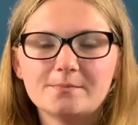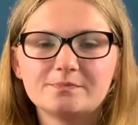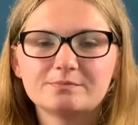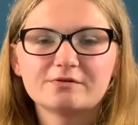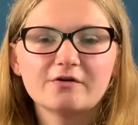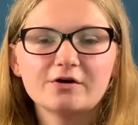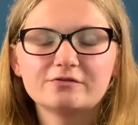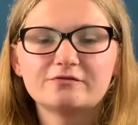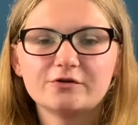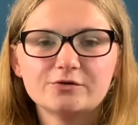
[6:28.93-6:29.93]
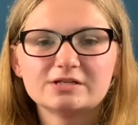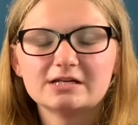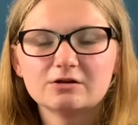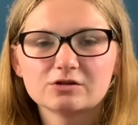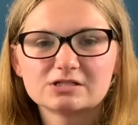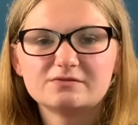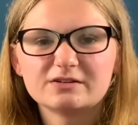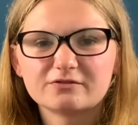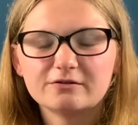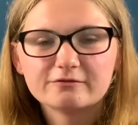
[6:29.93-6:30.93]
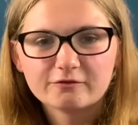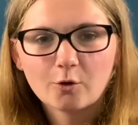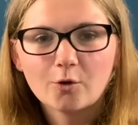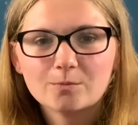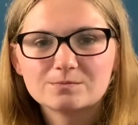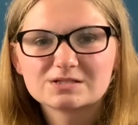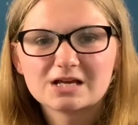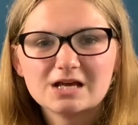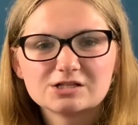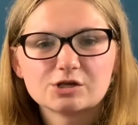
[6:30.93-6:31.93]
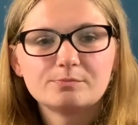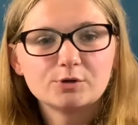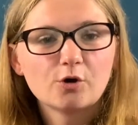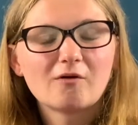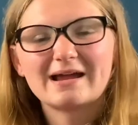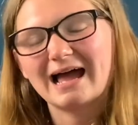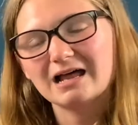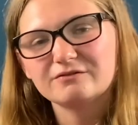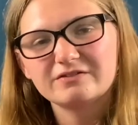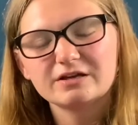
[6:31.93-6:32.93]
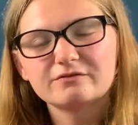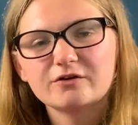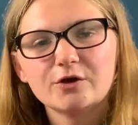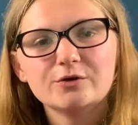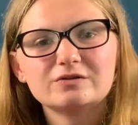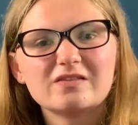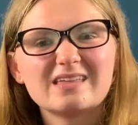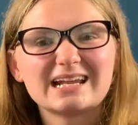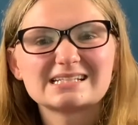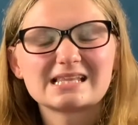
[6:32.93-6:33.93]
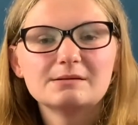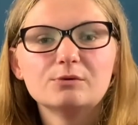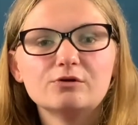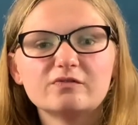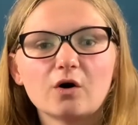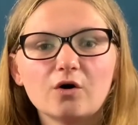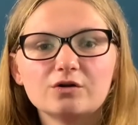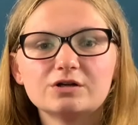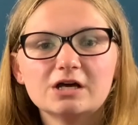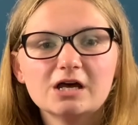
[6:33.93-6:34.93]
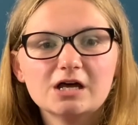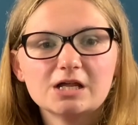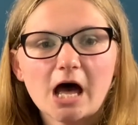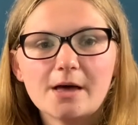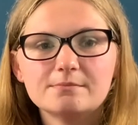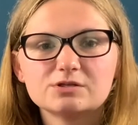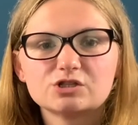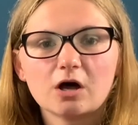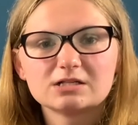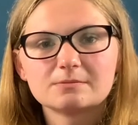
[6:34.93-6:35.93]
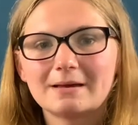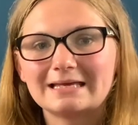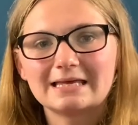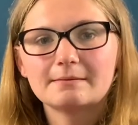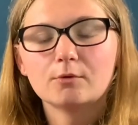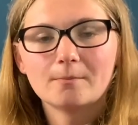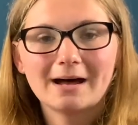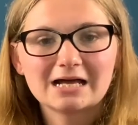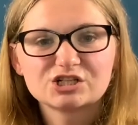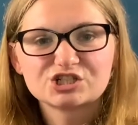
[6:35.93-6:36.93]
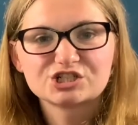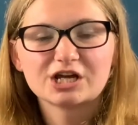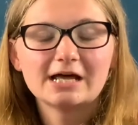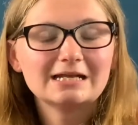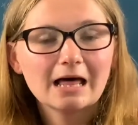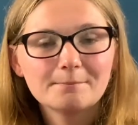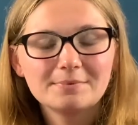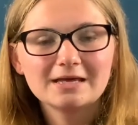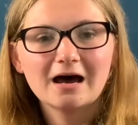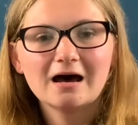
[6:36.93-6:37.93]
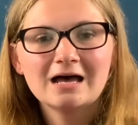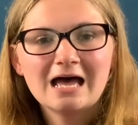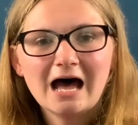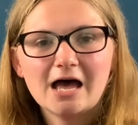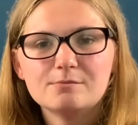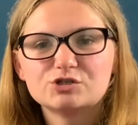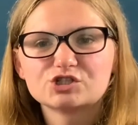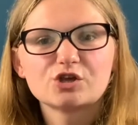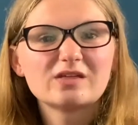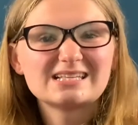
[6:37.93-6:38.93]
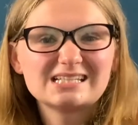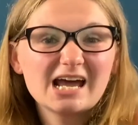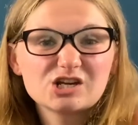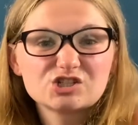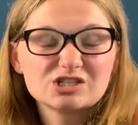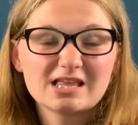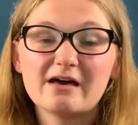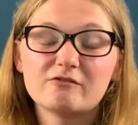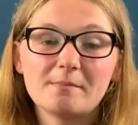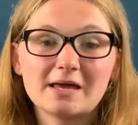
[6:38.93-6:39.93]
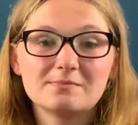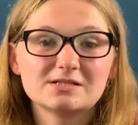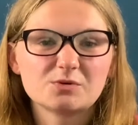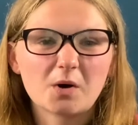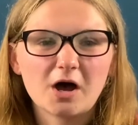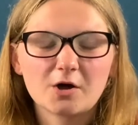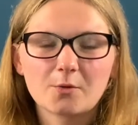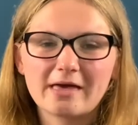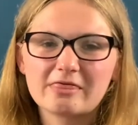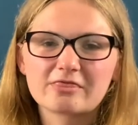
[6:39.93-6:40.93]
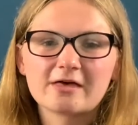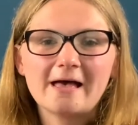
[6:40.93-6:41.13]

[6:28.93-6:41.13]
providing food in lots of different forms, so puree and finger food, and then as they move on, start to make it more mashed and lumpier, just so there's textures there for baby to work with.